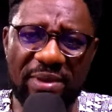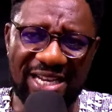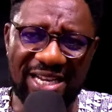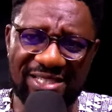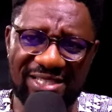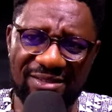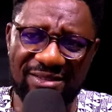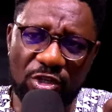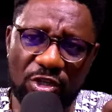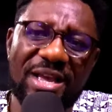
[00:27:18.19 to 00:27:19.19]
Just be
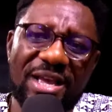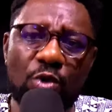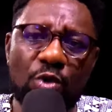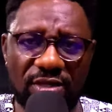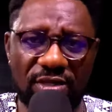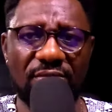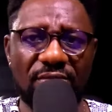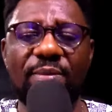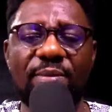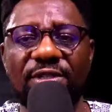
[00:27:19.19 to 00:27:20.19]
hardworking. Let me put it that
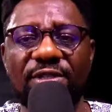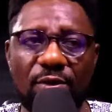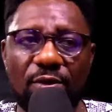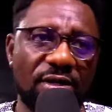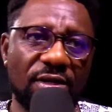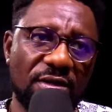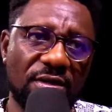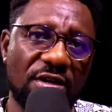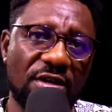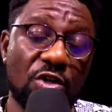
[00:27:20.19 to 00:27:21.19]
way. Because
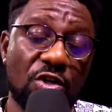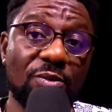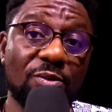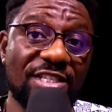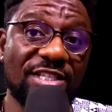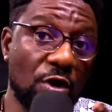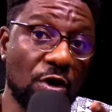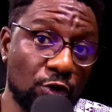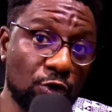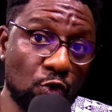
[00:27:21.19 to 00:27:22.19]
sometimes the work you
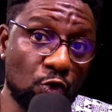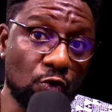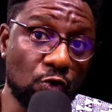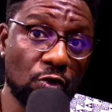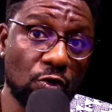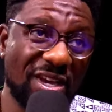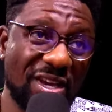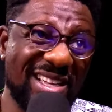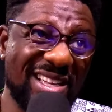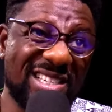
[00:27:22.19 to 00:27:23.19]
do in 6
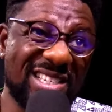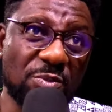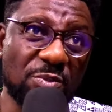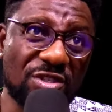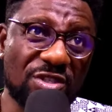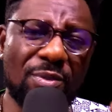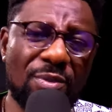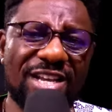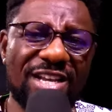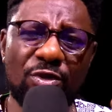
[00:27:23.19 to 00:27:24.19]
months, somebody else will do it
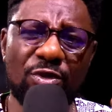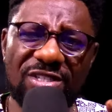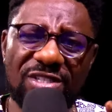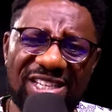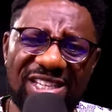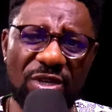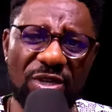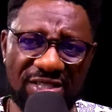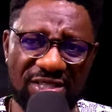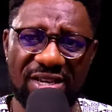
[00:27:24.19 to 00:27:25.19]
in 3 weeks.
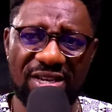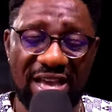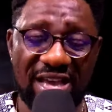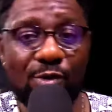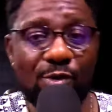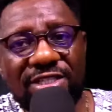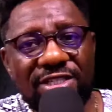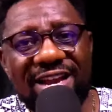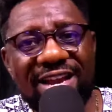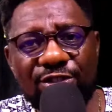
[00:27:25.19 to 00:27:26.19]
And once they get
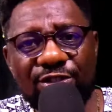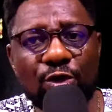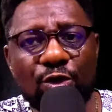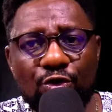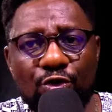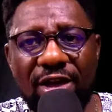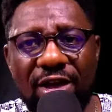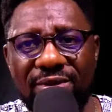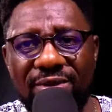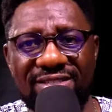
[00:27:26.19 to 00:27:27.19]
results, you will now be,
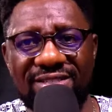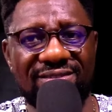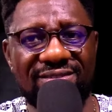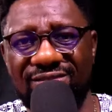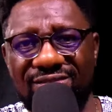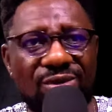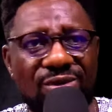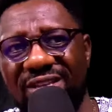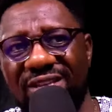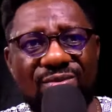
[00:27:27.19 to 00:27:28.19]
you know, saying, why
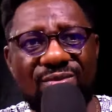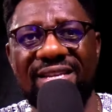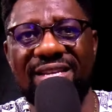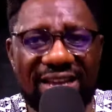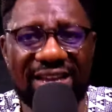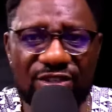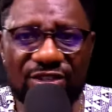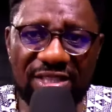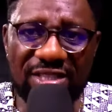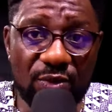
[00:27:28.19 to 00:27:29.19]
did he get results in 3
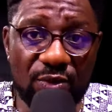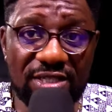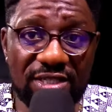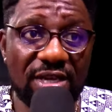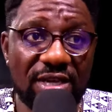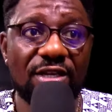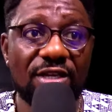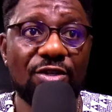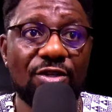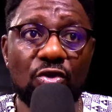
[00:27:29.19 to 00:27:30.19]
weeks?
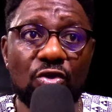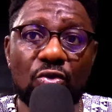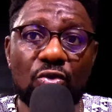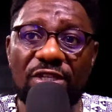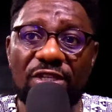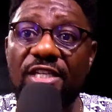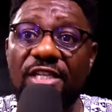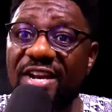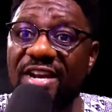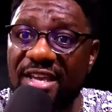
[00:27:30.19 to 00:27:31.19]
You didn't really
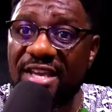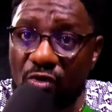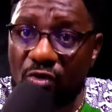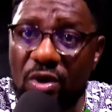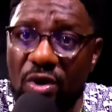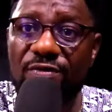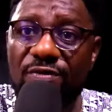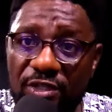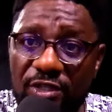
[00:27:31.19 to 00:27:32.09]
go in for the work.